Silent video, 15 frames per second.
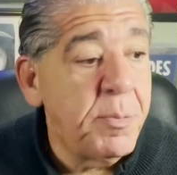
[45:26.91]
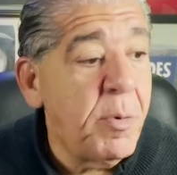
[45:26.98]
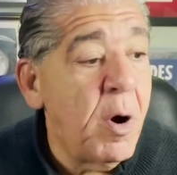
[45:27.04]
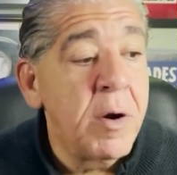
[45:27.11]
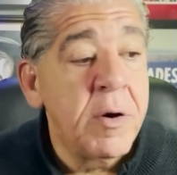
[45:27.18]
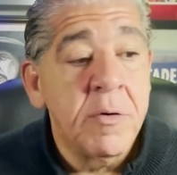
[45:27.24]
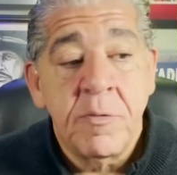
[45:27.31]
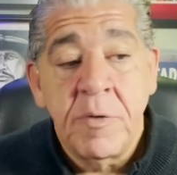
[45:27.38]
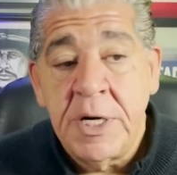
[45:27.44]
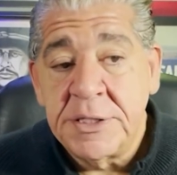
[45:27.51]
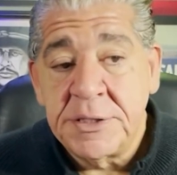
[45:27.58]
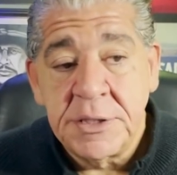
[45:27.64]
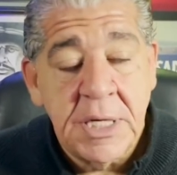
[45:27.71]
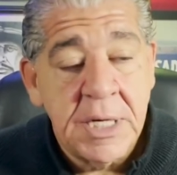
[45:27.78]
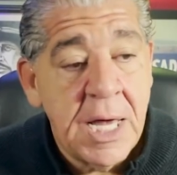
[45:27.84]
part of the
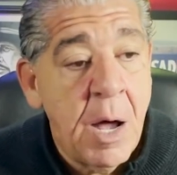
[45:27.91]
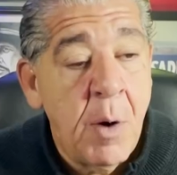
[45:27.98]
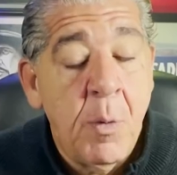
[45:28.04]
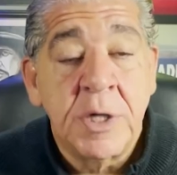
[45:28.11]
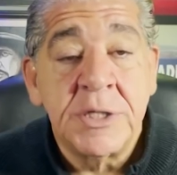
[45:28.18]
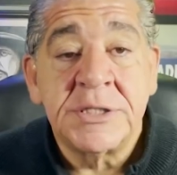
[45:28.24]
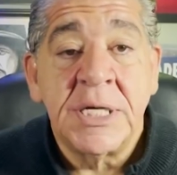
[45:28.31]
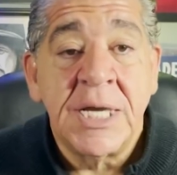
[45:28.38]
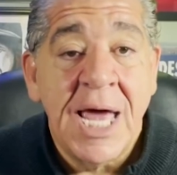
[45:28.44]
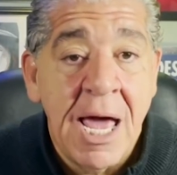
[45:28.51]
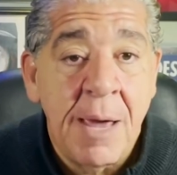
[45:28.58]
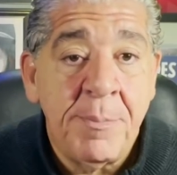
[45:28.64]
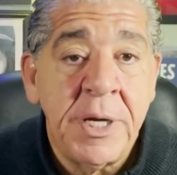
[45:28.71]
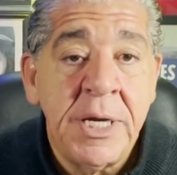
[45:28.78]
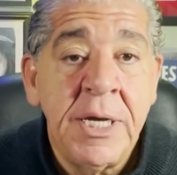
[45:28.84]
reason I wasn't
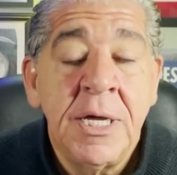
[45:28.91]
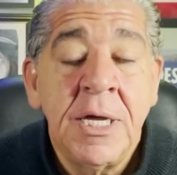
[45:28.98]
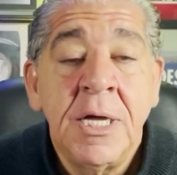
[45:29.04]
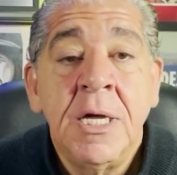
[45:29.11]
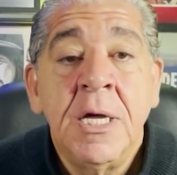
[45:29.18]
happy